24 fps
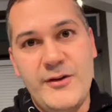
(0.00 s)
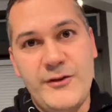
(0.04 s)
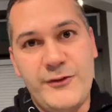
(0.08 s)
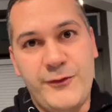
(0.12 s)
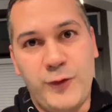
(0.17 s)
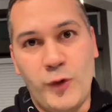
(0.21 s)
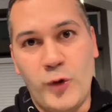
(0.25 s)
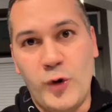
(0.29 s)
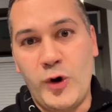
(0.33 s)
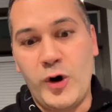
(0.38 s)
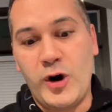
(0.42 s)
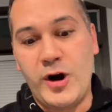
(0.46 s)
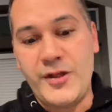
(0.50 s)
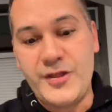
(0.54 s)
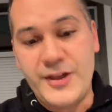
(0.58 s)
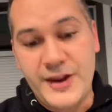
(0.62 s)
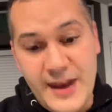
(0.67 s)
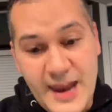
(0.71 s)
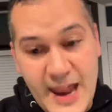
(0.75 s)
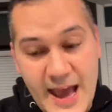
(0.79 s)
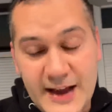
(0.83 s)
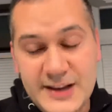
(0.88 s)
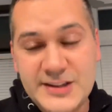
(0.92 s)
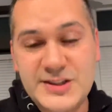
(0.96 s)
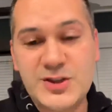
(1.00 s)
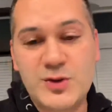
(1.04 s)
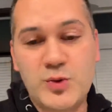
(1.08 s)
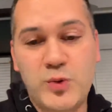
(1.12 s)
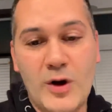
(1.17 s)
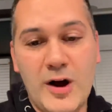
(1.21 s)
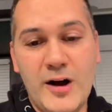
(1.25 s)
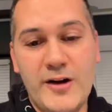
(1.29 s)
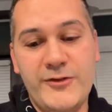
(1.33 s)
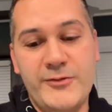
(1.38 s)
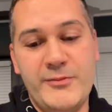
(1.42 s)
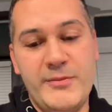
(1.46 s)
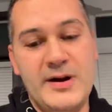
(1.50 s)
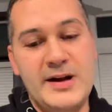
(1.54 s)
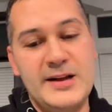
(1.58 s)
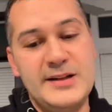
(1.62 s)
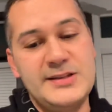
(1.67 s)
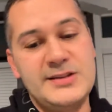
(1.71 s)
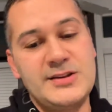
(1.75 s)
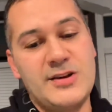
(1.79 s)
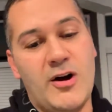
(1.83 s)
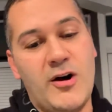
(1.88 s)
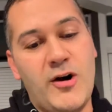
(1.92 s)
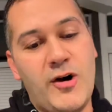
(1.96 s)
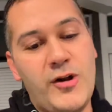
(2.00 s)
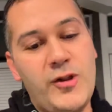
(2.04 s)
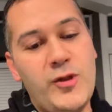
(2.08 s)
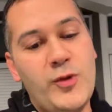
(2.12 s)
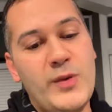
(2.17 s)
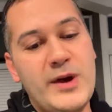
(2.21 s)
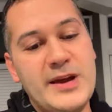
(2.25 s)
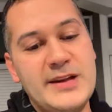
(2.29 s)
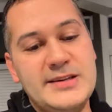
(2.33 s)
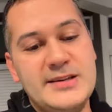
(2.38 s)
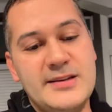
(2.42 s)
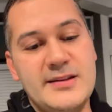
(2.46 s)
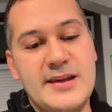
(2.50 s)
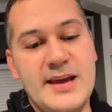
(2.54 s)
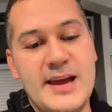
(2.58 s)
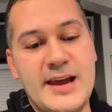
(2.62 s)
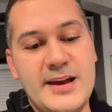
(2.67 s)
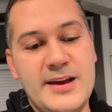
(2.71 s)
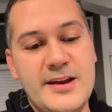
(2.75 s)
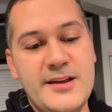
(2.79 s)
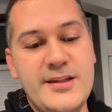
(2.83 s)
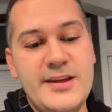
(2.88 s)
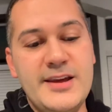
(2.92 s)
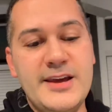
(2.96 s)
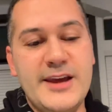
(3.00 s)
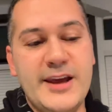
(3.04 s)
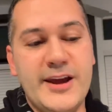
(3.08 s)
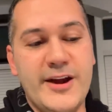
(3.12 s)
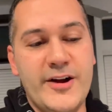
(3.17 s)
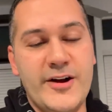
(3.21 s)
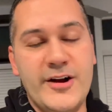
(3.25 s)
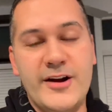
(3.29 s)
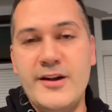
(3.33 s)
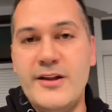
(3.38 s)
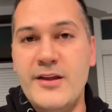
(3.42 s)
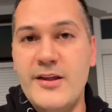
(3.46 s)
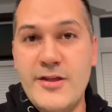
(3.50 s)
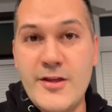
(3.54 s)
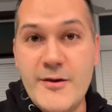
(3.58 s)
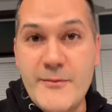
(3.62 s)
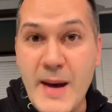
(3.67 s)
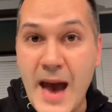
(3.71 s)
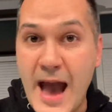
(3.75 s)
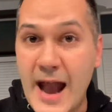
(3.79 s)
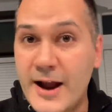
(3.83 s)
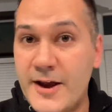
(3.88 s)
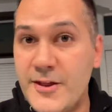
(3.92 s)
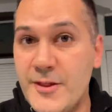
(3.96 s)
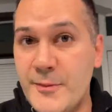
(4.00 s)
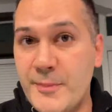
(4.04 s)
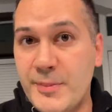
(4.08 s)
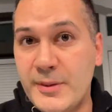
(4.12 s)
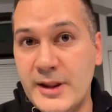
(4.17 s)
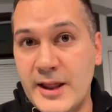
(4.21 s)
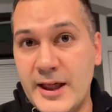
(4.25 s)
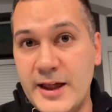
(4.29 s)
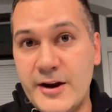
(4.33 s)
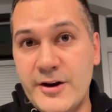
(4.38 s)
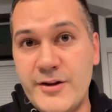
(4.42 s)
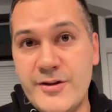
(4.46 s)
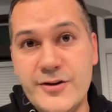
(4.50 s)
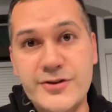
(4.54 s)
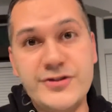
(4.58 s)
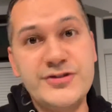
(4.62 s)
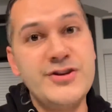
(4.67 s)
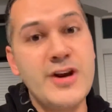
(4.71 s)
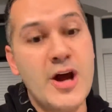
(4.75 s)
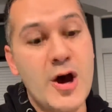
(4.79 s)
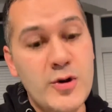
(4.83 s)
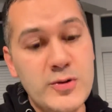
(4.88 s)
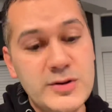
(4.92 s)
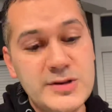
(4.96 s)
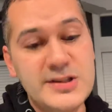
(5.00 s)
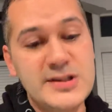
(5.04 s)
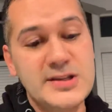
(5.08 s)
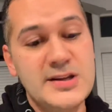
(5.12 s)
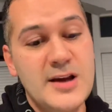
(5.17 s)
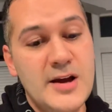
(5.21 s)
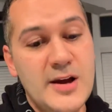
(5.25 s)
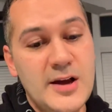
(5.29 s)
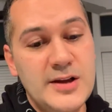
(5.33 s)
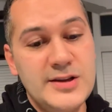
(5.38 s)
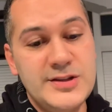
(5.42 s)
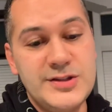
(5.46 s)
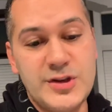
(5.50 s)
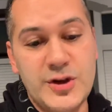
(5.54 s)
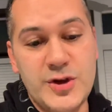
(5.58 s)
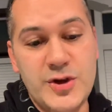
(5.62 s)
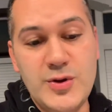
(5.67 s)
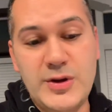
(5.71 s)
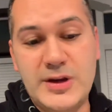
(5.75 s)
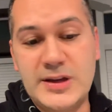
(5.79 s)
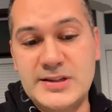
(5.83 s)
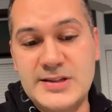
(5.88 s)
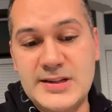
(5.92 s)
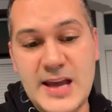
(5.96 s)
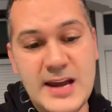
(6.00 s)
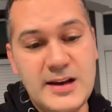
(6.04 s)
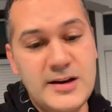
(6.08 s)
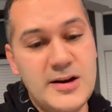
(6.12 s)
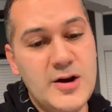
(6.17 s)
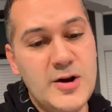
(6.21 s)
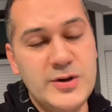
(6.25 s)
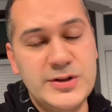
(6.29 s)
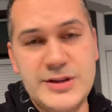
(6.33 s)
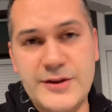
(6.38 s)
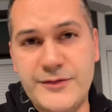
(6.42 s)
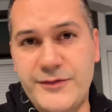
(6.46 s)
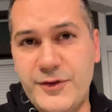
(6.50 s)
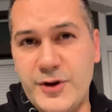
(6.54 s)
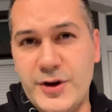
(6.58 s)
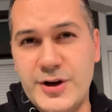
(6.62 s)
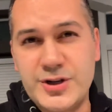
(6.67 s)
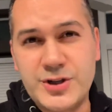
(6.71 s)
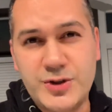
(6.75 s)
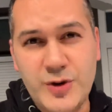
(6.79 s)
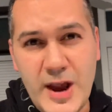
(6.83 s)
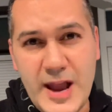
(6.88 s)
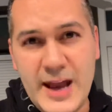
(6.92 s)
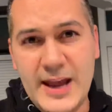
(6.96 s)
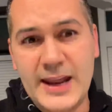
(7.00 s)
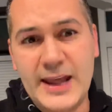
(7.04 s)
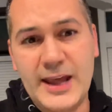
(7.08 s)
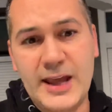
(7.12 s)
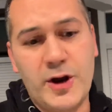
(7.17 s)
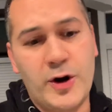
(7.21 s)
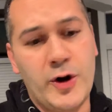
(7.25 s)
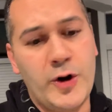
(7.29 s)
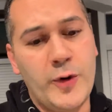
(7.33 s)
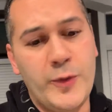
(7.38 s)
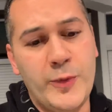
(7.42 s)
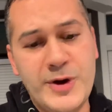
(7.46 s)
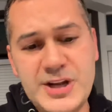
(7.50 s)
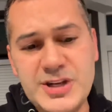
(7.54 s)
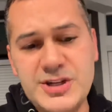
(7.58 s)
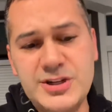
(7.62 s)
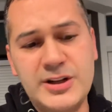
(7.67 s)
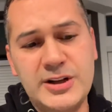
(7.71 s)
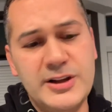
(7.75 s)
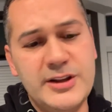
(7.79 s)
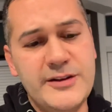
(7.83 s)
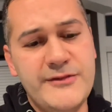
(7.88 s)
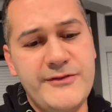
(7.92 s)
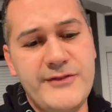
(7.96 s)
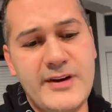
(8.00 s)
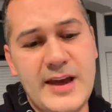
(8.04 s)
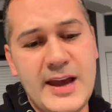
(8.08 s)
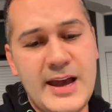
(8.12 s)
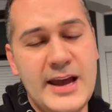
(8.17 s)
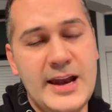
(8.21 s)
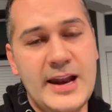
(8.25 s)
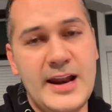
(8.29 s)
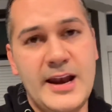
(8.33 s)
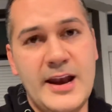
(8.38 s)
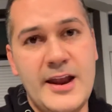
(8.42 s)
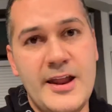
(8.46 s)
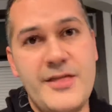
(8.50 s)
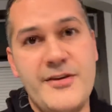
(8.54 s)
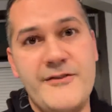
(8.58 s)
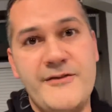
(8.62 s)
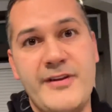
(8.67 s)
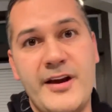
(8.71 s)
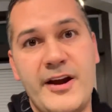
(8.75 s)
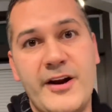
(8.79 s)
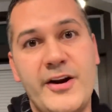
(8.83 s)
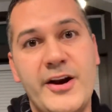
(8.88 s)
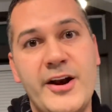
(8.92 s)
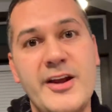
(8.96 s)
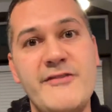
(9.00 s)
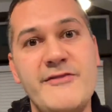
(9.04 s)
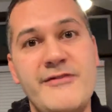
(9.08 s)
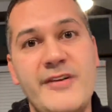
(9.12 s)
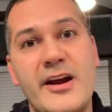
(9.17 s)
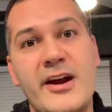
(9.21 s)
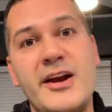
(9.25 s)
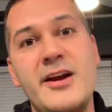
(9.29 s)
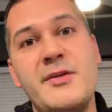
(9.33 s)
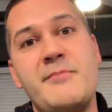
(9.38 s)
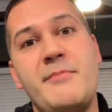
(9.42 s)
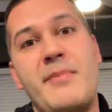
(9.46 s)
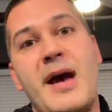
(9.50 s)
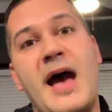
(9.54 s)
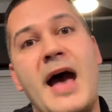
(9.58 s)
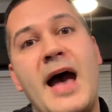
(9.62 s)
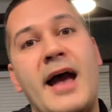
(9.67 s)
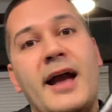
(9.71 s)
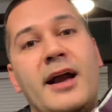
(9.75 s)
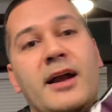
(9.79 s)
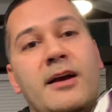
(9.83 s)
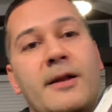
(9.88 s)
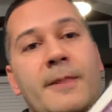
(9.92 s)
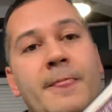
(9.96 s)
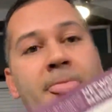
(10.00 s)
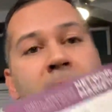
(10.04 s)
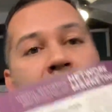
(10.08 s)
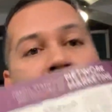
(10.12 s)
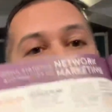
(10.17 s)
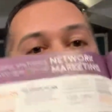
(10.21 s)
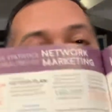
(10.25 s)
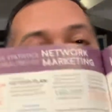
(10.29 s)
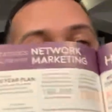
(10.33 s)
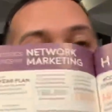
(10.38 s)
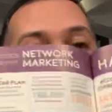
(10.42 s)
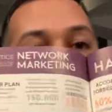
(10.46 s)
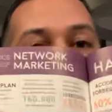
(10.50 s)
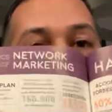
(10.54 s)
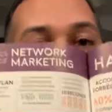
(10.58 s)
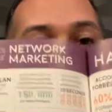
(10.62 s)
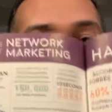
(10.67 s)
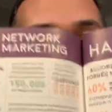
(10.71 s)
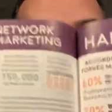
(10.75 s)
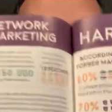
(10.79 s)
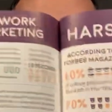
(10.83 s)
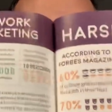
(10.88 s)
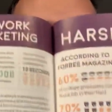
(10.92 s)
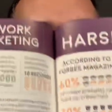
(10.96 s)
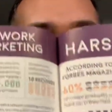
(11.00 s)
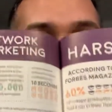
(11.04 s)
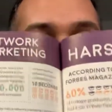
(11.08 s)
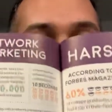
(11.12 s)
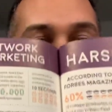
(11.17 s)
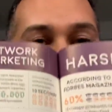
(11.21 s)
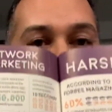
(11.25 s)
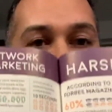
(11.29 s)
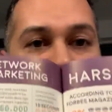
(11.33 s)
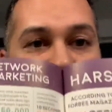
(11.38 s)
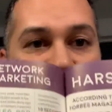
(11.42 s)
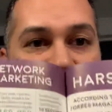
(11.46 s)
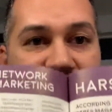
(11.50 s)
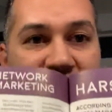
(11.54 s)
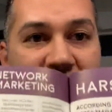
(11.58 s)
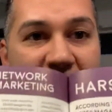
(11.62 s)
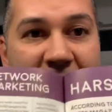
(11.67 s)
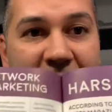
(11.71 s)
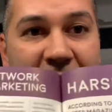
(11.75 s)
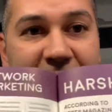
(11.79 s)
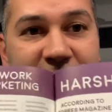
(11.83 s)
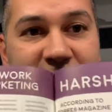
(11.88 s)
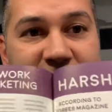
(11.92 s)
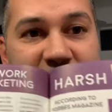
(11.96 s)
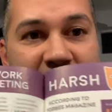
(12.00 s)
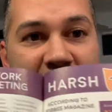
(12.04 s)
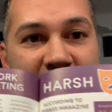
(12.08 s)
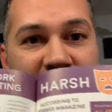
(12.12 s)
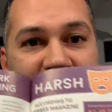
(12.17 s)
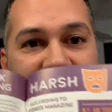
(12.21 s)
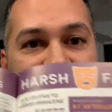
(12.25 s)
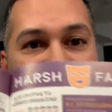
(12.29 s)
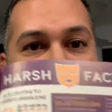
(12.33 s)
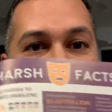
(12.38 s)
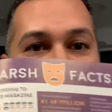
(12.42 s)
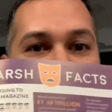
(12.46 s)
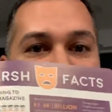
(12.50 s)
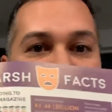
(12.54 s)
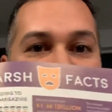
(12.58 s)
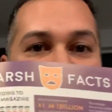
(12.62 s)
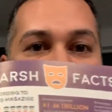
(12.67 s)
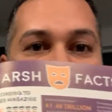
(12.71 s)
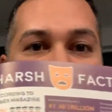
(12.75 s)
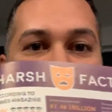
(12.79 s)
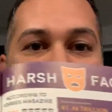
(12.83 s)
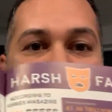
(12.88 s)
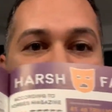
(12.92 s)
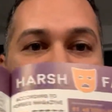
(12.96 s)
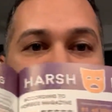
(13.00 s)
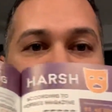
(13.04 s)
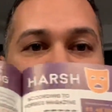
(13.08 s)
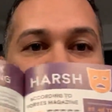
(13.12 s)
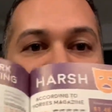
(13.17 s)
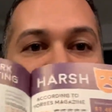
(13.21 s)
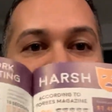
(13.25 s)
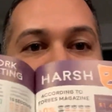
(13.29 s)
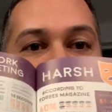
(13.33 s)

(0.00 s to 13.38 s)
for the next 12 months, all the way to the end of the year. And in the back of the planner, there's notes. So you can take notes if you're at training or a regional event. And at the very, very back, we have harsh facts and statistics.